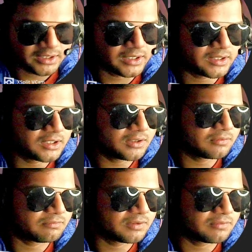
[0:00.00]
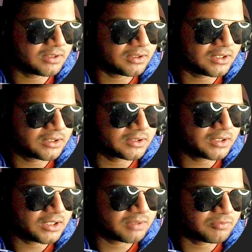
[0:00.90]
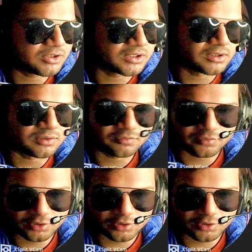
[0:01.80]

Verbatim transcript: And then we will link the emission for